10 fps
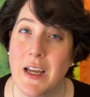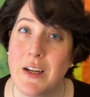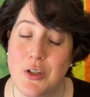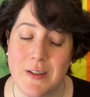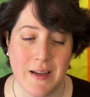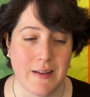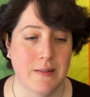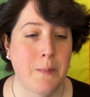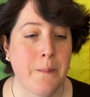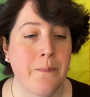And she
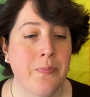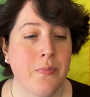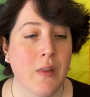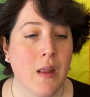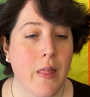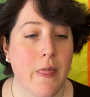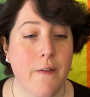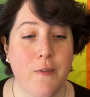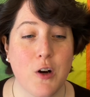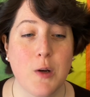says, the
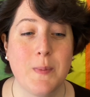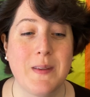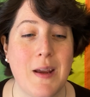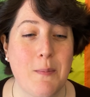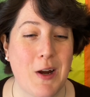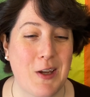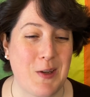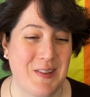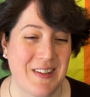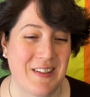verb St. Mark
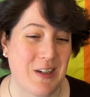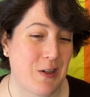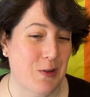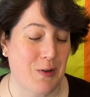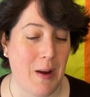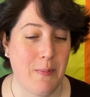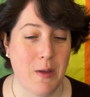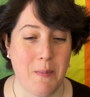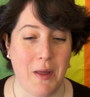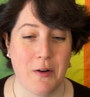uses to describe the
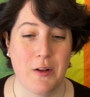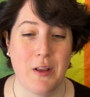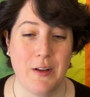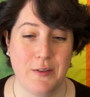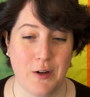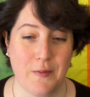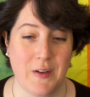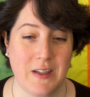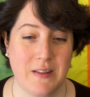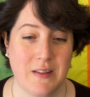mother-in-law's
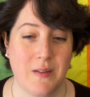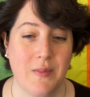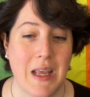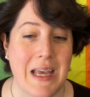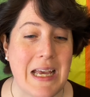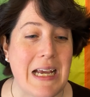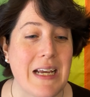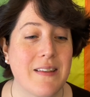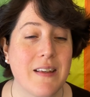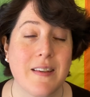service
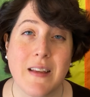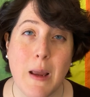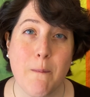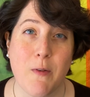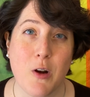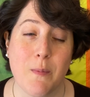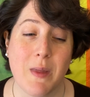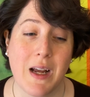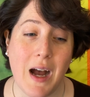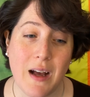is the same verb
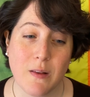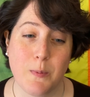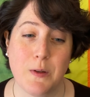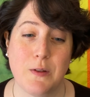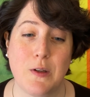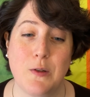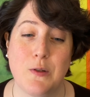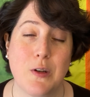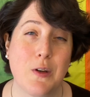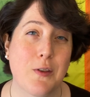the Gospels use
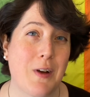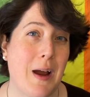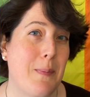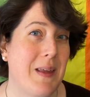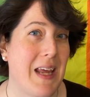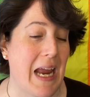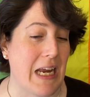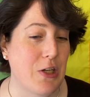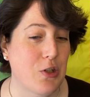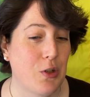to describe the
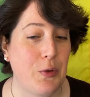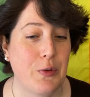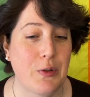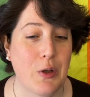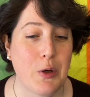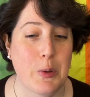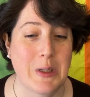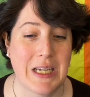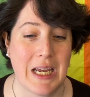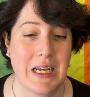angels who
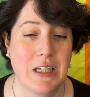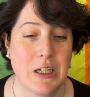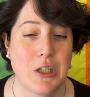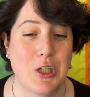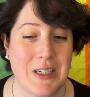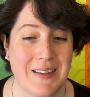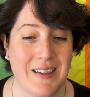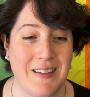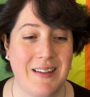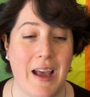attend
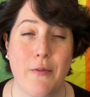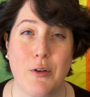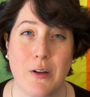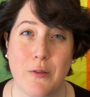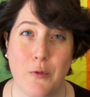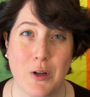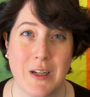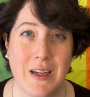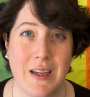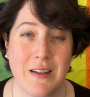Jesus after his 40
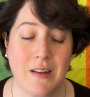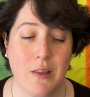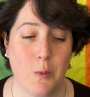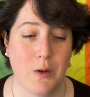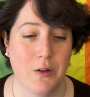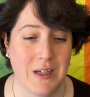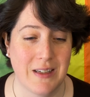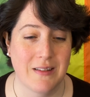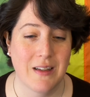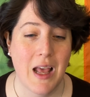days in the wilderness.